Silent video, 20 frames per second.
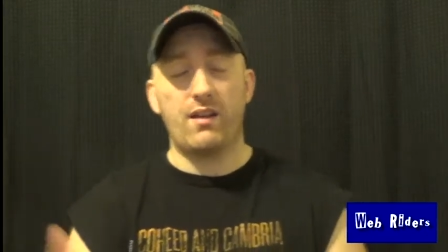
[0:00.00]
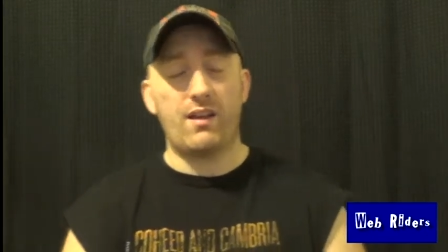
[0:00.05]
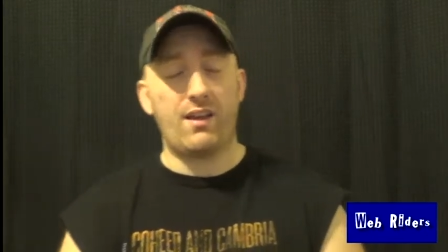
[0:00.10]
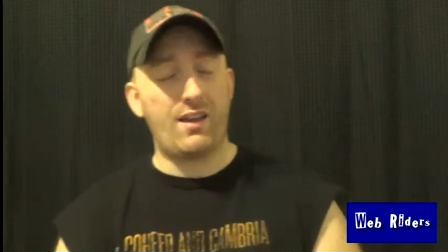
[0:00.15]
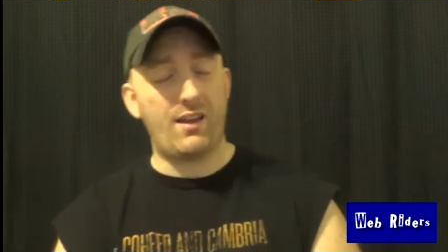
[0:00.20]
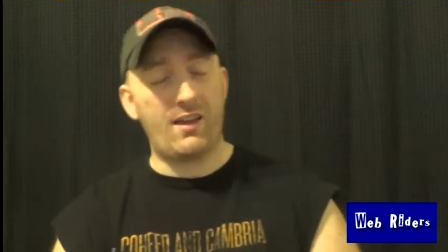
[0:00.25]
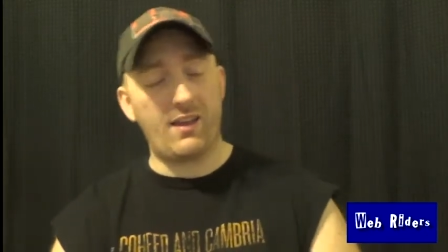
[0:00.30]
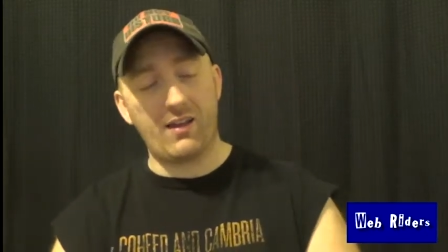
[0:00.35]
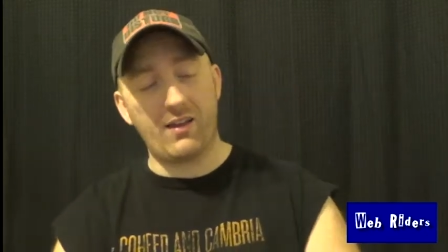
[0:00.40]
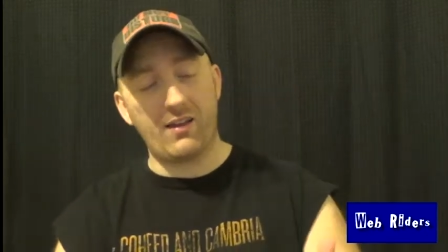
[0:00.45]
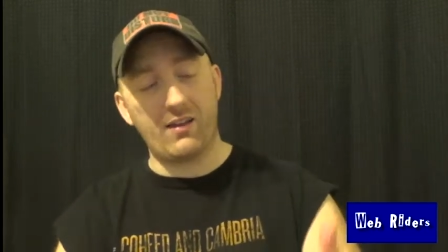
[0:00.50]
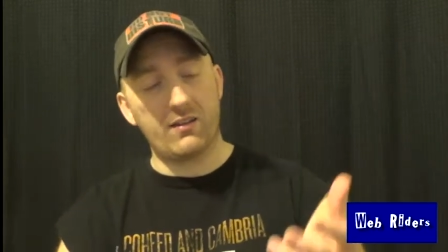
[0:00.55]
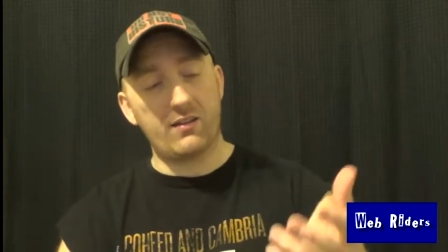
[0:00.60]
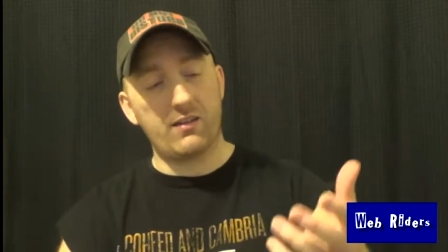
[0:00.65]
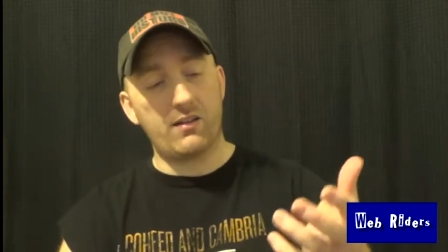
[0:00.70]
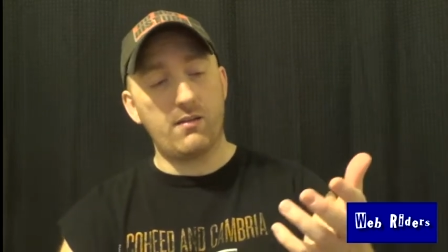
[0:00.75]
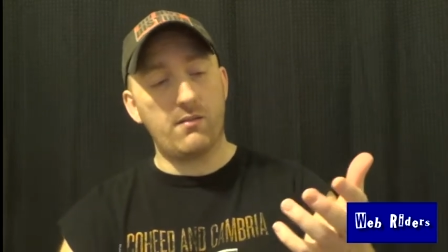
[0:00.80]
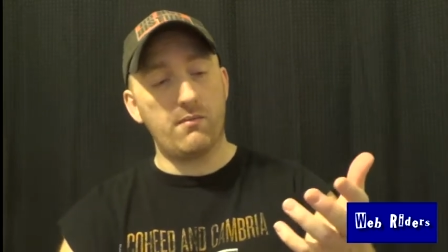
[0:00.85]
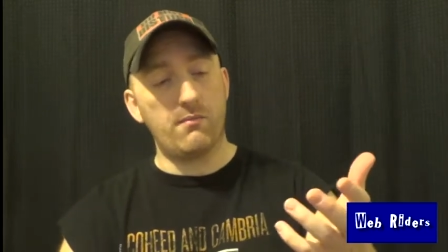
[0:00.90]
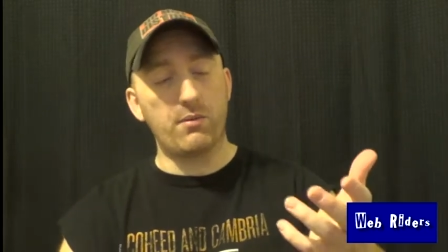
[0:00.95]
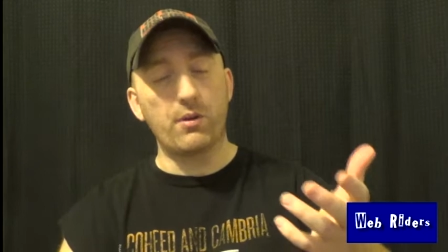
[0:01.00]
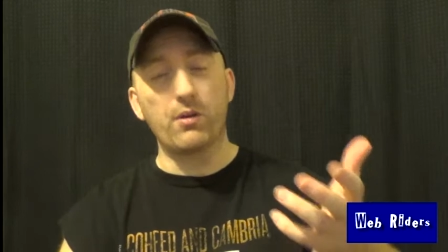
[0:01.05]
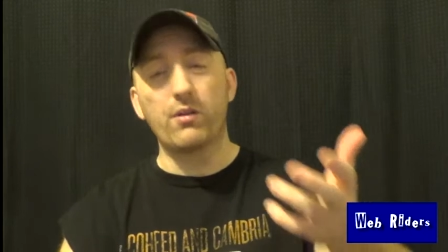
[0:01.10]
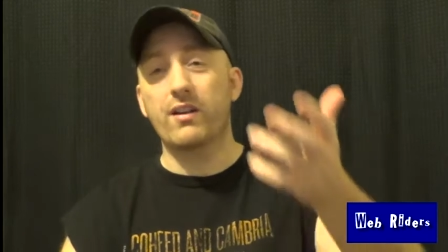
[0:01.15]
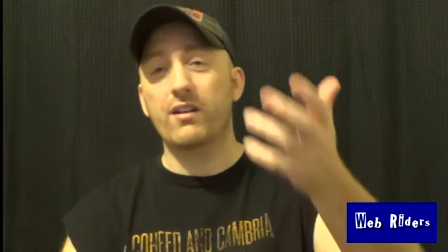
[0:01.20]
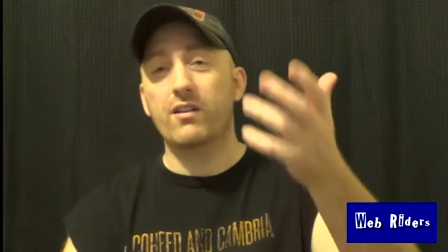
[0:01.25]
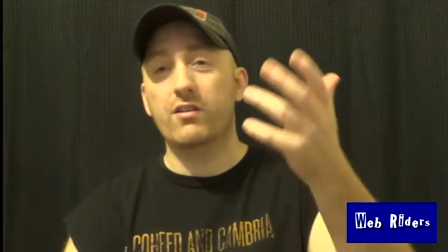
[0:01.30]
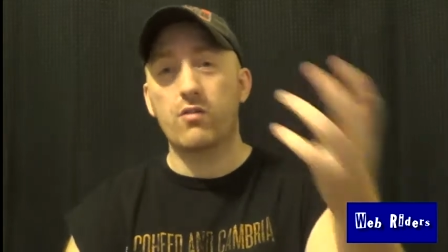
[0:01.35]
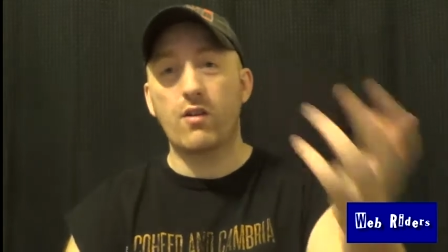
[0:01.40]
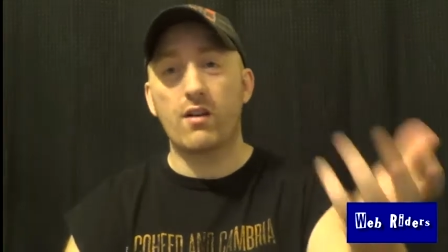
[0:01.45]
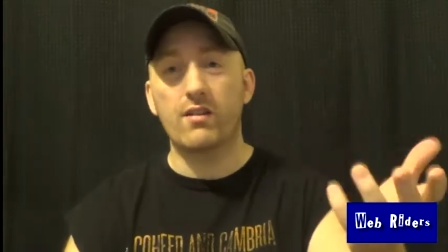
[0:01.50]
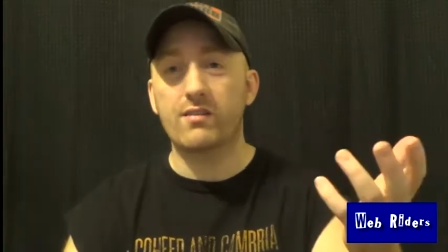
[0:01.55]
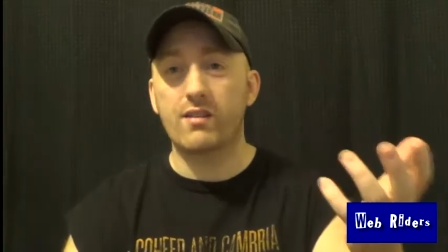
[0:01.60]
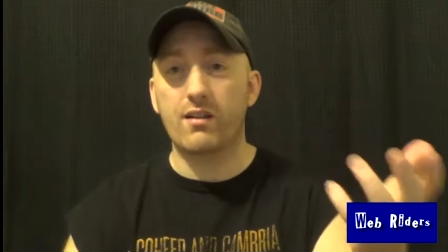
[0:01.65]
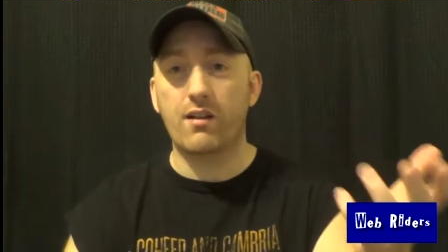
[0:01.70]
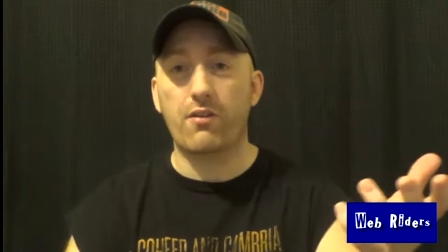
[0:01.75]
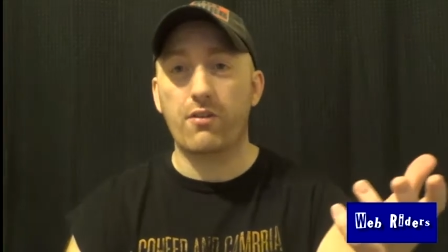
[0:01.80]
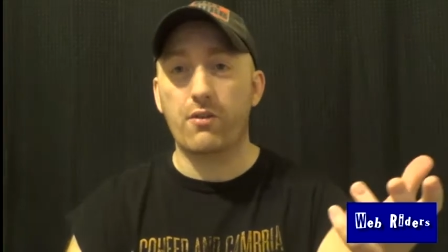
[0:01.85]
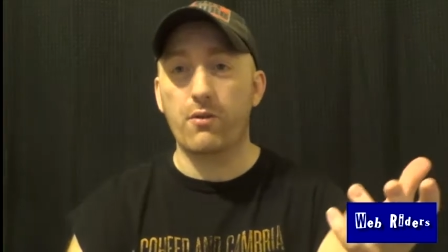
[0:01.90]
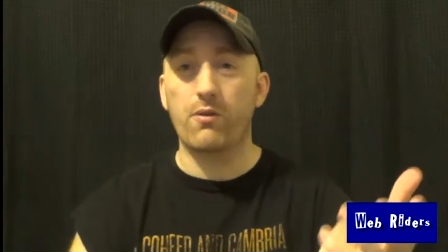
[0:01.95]
and building trust and
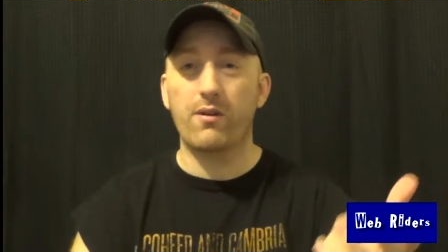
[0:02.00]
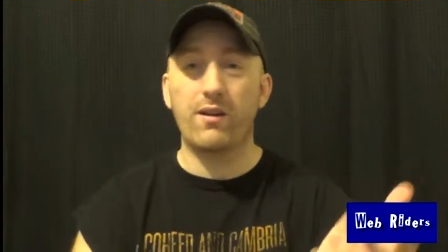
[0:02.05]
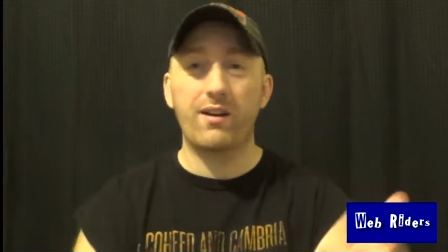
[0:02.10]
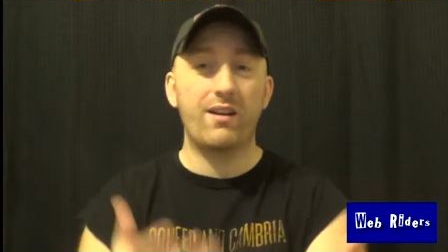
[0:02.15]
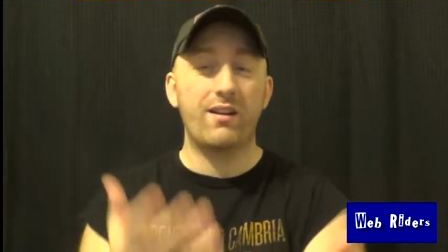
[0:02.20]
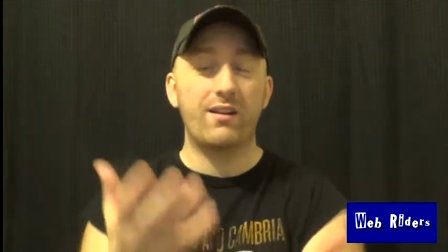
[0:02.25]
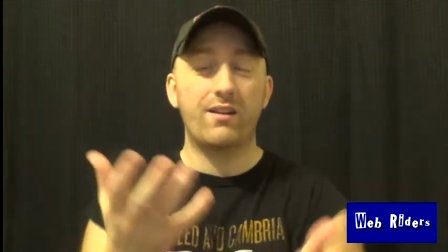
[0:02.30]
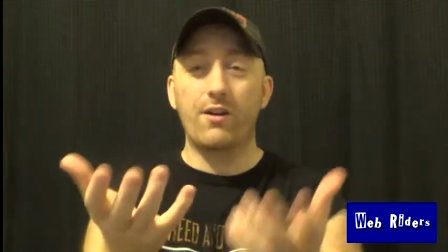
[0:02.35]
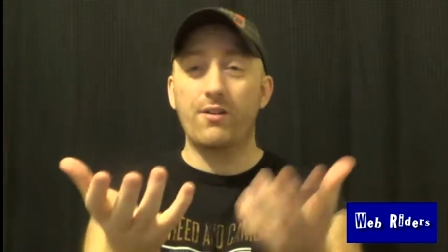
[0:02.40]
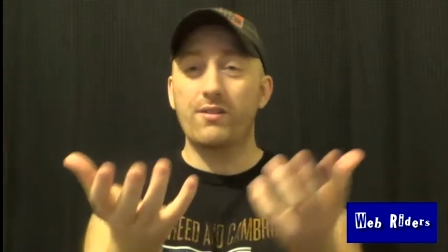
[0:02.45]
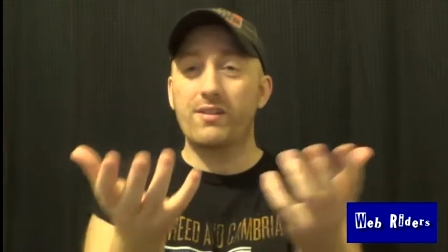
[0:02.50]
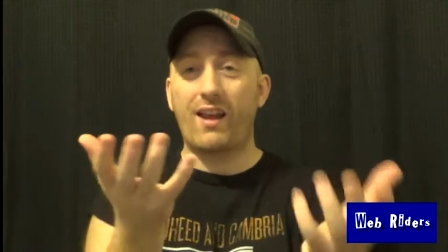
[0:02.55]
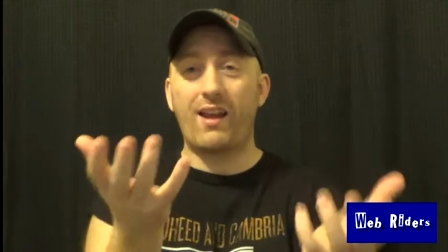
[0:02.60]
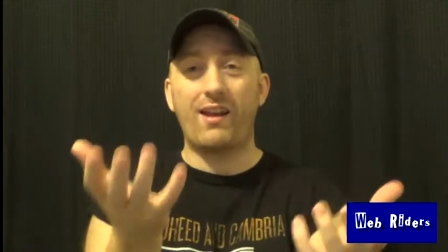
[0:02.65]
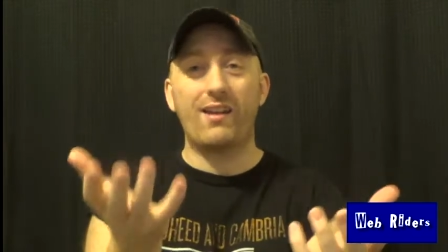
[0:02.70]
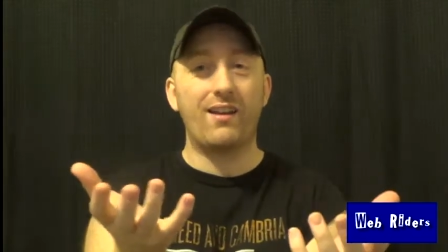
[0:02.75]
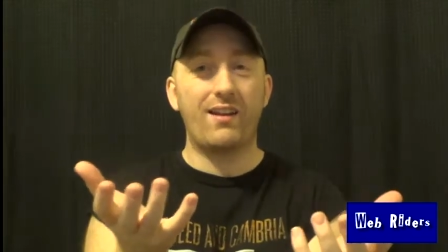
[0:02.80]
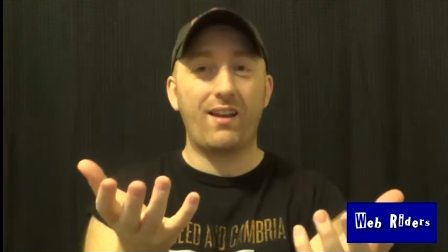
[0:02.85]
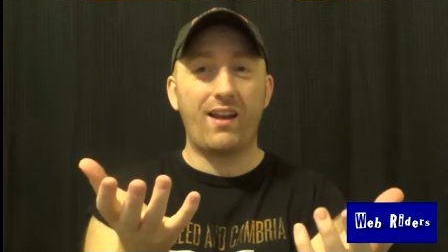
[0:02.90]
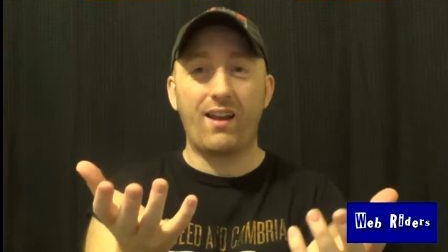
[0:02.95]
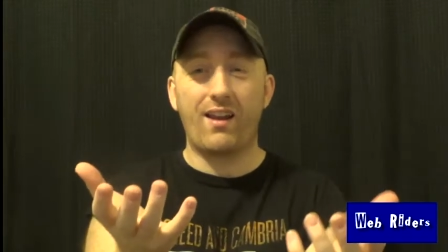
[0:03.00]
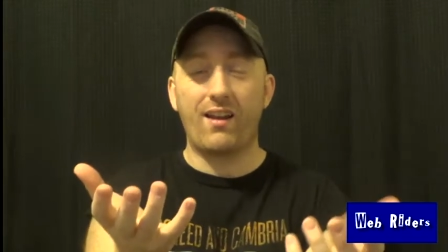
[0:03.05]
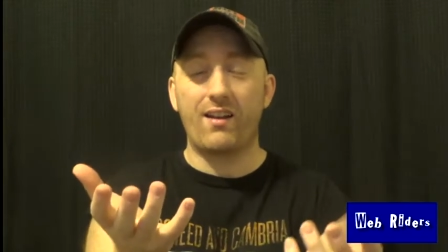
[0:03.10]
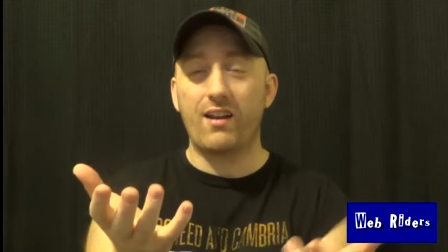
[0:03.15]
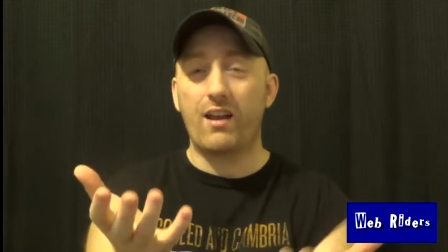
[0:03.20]
authority goes hand in hand.